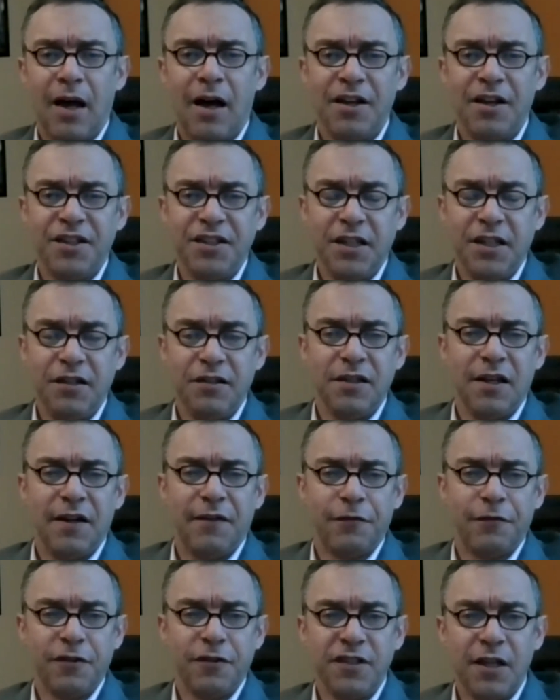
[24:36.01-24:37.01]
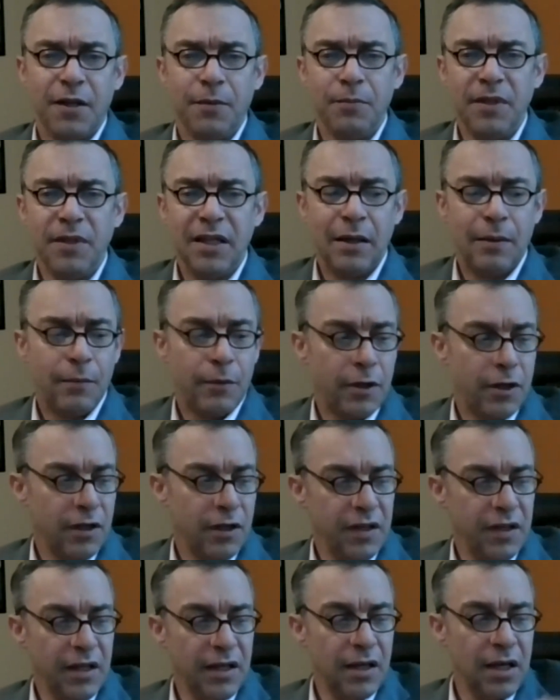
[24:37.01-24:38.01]
ASEAN's efforts on Myanmar.
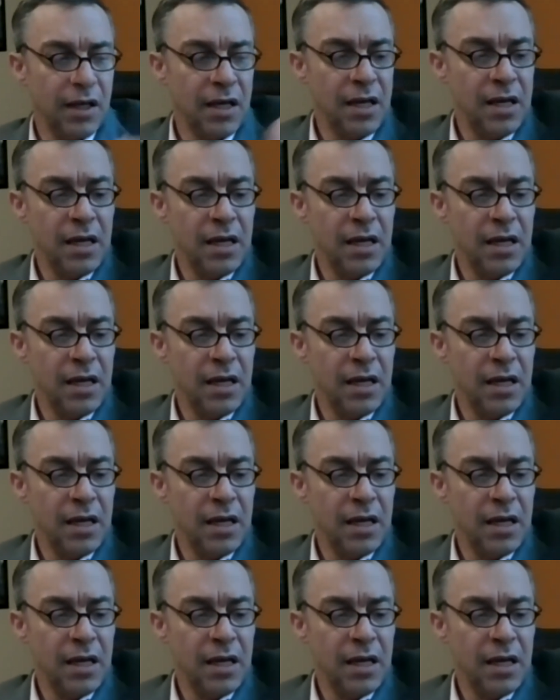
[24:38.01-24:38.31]
I think